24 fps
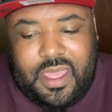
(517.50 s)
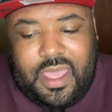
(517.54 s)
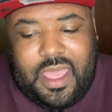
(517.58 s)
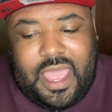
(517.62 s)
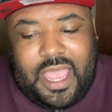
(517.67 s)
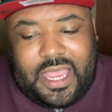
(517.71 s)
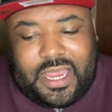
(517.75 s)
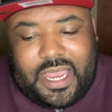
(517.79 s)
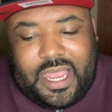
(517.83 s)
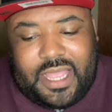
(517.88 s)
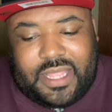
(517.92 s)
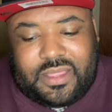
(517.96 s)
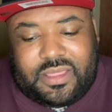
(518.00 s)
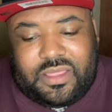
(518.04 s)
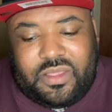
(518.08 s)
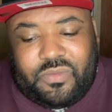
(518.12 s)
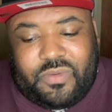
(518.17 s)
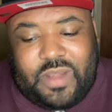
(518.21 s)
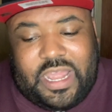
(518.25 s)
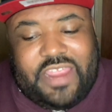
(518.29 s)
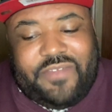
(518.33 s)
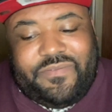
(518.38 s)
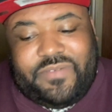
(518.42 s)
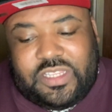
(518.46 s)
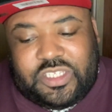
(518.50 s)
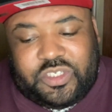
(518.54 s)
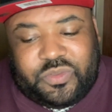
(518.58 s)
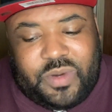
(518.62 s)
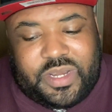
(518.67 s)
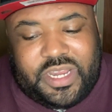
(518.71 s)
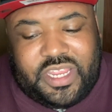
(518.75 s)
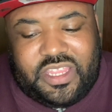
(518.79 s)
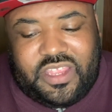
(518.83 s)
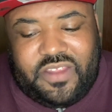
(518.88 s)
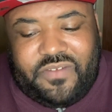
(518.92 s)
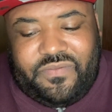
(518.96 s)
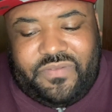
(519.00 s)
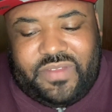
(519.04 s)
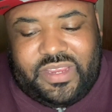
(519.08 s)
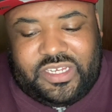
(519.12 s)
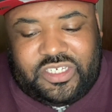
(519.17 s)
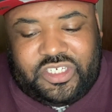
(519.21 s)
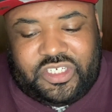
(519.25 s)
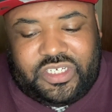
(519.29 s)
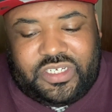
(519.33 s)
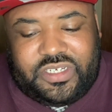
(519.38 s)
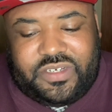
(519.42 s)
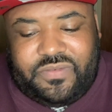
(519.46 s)
I got the Ravens winning the
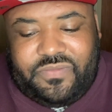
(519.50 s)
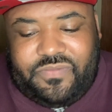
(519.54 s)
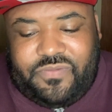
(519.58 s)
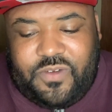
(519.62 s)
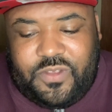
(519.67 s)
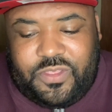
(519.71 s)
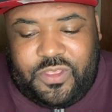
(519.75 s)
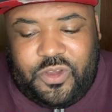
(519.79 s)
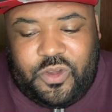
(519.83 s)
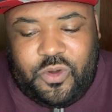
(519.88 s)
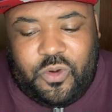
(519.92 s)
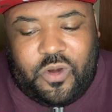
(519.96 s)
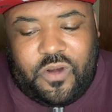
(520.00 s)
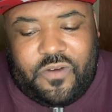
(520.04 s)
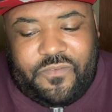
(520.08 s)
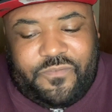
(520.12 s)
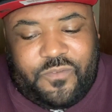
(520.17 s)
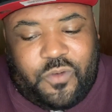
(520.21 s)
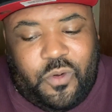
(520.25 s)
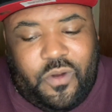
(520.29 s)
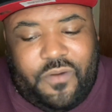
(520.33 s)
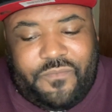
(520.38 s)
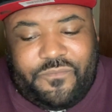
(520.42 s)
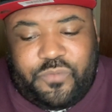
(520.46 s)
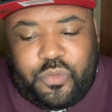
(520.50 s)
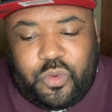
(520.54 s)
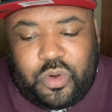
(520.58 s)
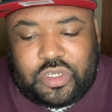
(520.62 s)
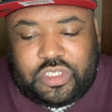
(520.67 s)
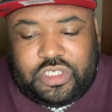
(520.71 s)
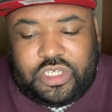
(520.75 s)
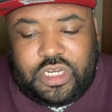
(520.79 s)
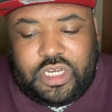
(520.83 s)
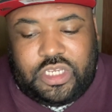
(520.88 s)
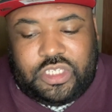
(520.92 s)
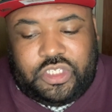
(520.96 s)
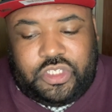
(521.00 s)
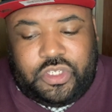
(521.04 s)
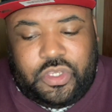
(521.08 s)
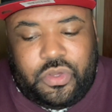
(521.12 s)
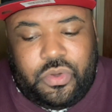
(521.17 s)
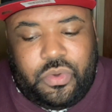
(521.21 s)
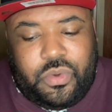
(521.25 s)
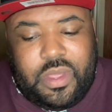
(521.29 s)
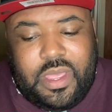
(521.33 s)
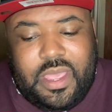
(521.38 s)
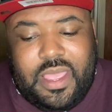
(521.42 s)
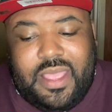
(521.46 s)
division for the North, going 14 and
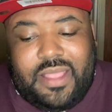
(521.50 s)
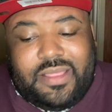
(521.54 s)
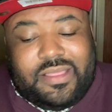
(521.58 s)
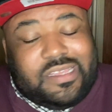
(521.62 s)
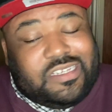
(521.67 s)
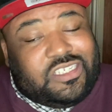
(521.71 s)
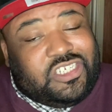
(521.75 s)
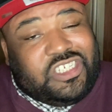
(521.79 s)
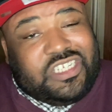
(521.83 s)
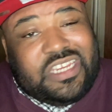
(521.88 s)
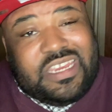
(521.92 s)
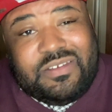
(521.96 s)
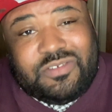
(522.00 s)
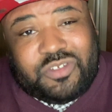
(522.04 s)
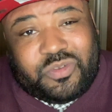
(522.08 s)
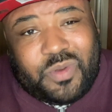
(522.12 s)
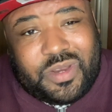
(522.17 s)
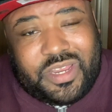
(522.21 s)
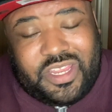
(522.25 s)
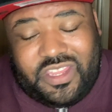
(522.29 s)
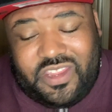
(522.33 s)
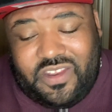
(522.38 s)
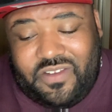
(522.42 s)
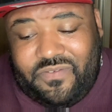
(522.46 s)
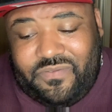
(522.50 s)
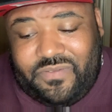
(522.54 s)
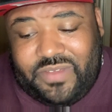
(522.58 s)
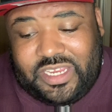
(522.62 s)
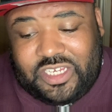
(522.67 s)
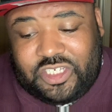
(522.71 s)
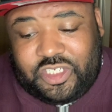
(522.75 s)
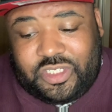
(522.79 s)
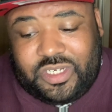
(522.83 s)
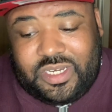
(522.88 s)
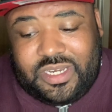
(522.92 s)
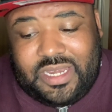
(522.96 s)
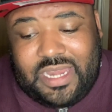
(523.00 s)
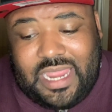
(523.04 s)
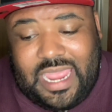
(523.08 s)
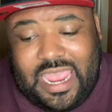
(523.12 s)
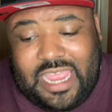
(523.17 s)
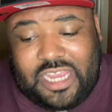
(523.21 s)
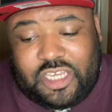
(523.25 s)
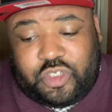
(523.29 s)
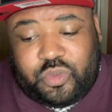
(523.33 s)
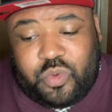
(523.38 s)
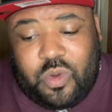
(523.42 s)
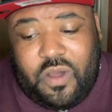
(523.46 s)
2. The Chiefs winning the division
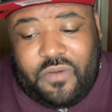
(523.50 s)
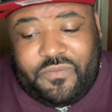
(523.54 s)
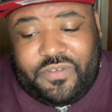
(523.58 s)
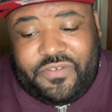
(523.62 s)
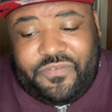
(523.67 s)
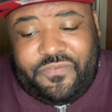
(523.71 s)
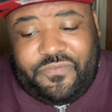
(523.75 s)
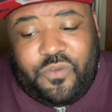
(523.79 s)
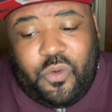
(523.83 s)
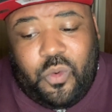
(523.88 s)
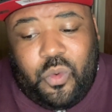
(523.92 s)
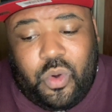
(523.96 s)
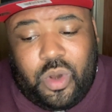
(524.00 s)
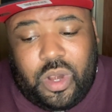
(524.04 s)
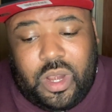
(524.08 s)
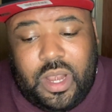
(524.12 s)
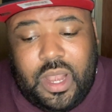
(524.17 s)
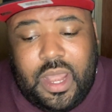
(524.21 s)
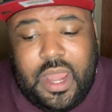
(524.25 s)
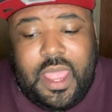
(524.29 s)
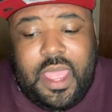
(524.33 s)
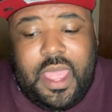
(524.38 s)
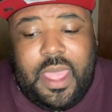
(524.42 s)
at 12 and 4.